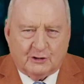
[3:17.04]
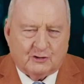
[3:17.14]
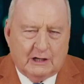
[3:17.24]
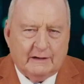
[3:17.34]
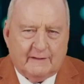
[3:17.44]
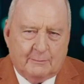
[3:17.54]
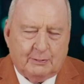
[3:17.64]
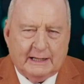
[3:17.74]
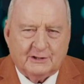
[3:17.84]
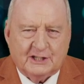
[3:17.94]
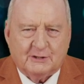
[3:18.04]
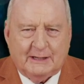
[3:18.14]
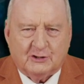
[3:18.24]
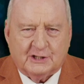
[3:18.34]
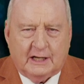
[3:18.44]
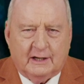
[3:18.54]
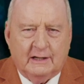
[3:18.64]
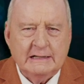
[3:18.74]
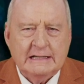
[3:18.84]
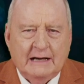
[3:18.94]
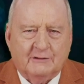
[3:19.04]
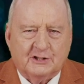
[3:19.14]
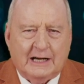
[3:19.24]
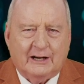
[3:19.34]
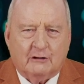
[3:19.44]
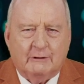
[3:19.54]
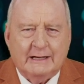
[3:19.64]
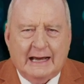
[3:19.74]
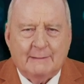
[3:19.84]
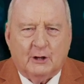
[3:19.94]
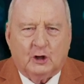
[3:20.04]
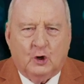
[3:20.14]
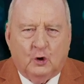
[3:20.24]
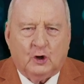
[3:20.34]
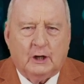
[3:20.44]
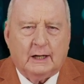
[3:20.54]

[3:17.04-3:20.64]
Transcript: Australia, they're playing test matches out here, have decided to rename the Cook